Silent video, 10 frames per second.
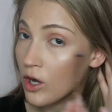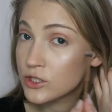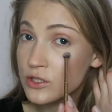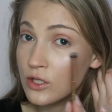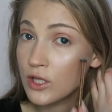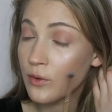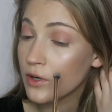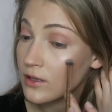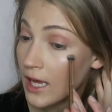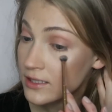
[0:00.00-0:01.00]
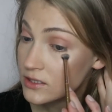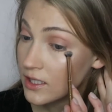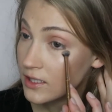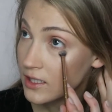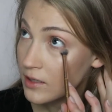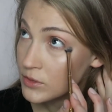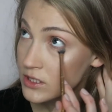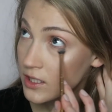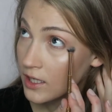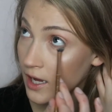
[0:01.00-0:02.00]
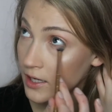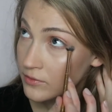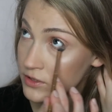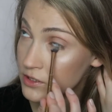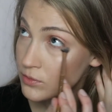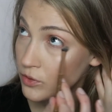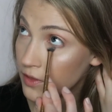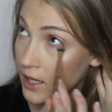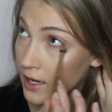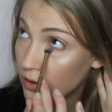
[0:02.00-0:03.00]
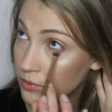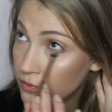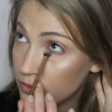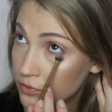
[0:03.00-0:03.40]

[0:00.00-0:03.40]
onto the lower lash line, and I'm just going to kind of smoke that out.